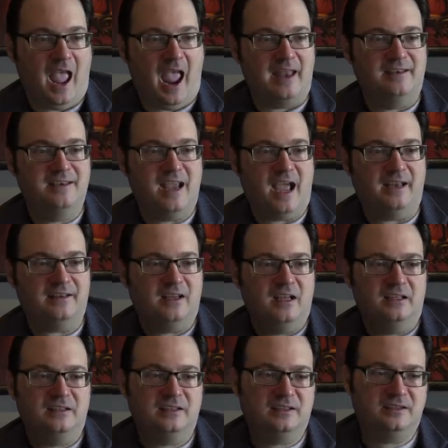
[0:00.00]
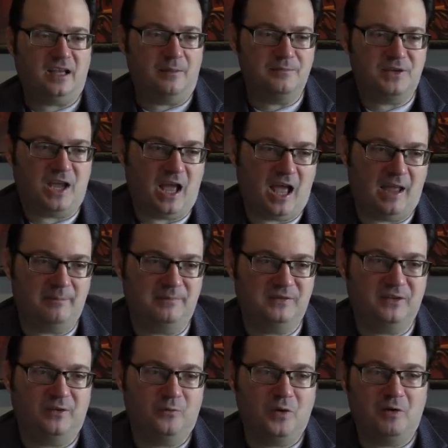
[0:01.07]
And yet,
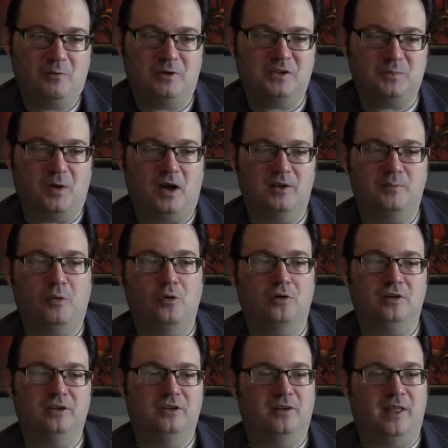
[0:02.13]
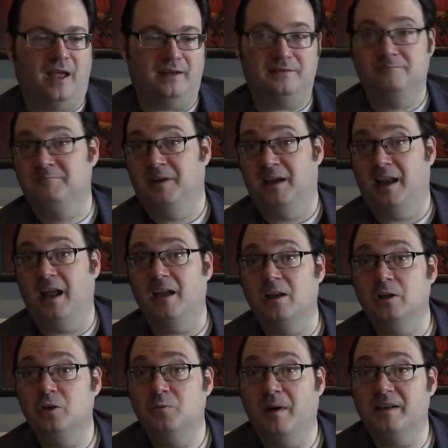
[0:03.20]
sometimes we respond poorly to that and I
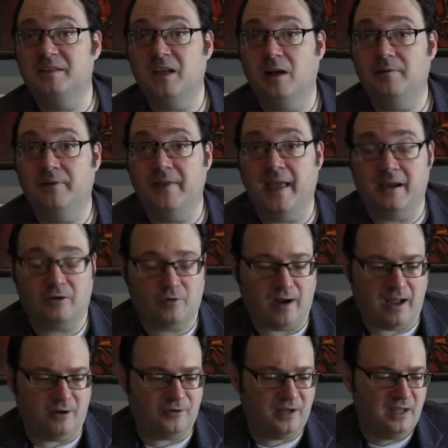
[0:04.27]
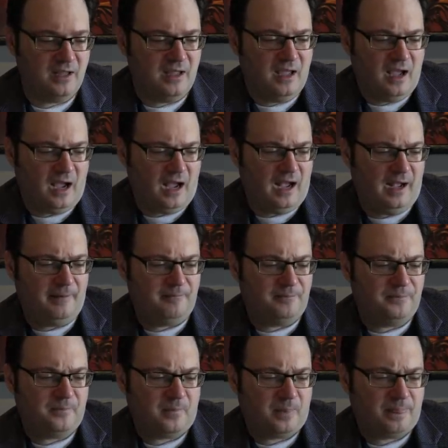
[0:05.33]
include myself in that crowd.
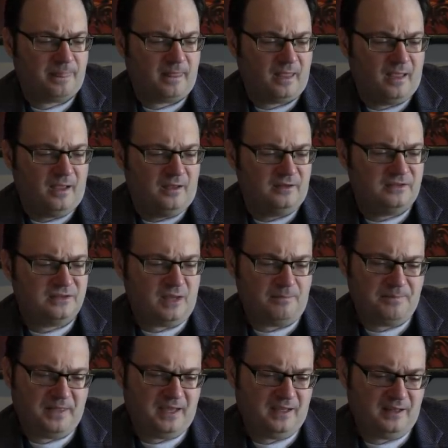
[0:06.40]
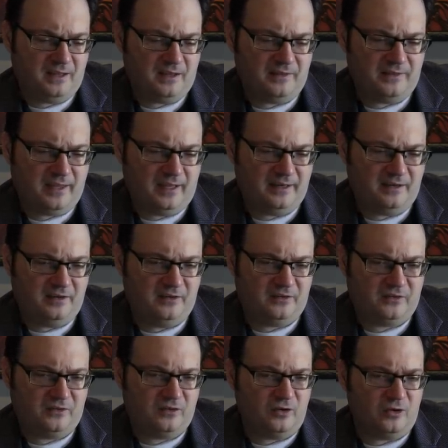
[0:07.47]
Um, something that
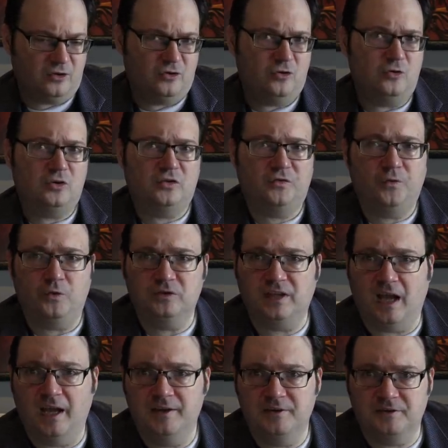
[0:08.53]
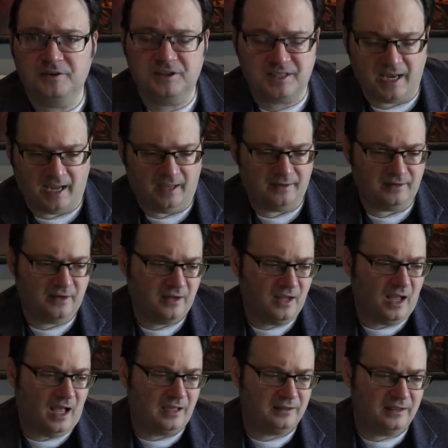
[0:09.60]
is useful to understand,
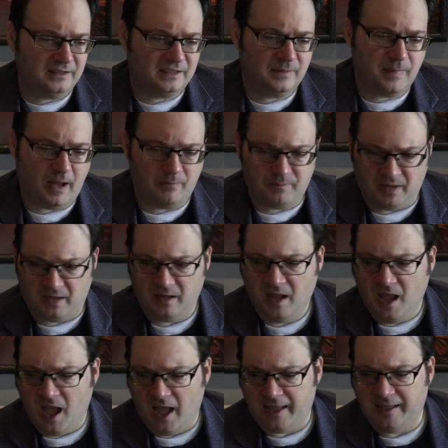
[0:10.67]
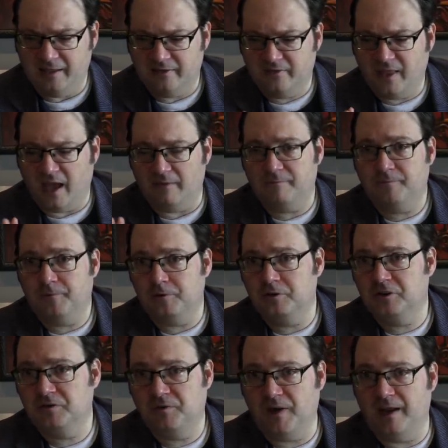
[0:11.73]
at least about me, is that
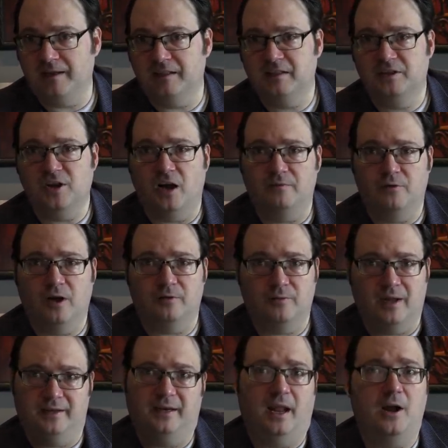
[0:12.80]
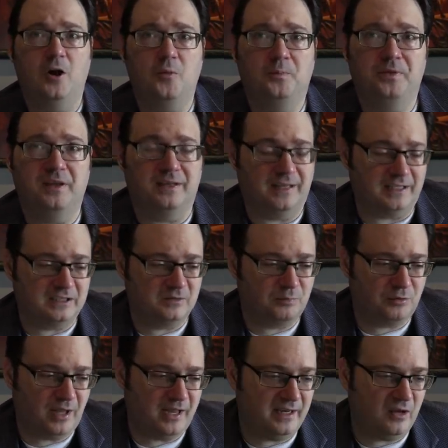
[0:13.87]
first fantasy novel I read. And I hope that
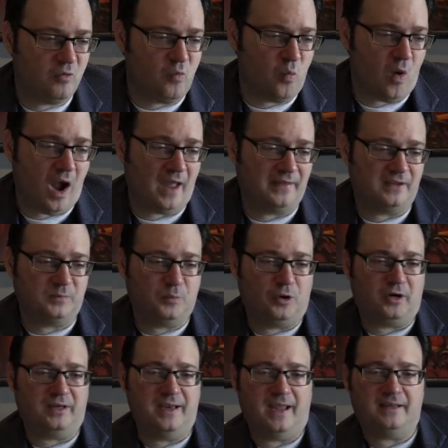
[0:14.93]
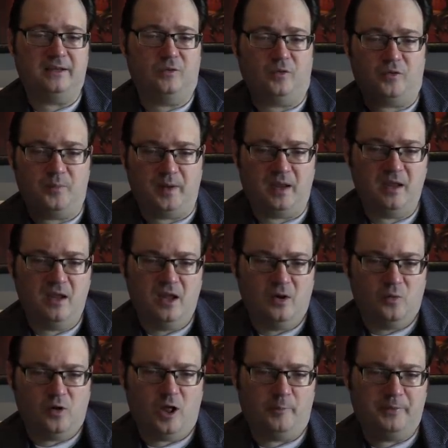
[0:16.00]
explaining why this book connected with me
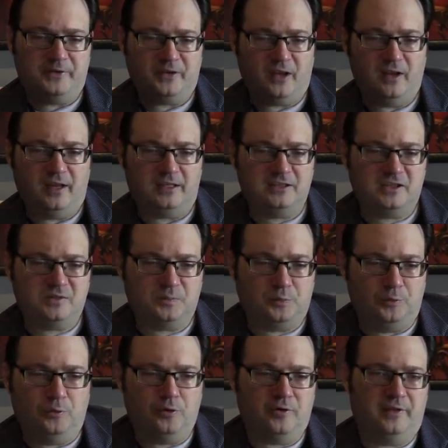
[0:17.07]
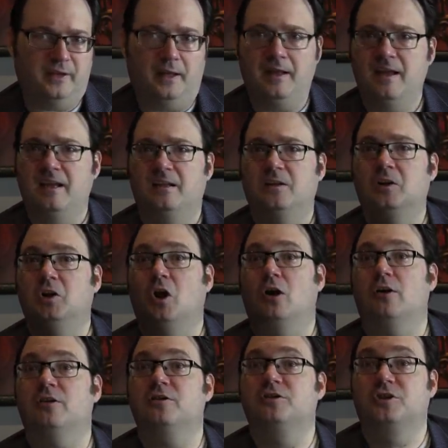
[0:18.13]
will help us uh, explore the
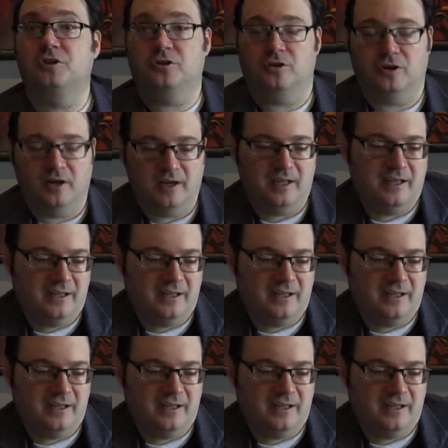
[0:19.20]
larger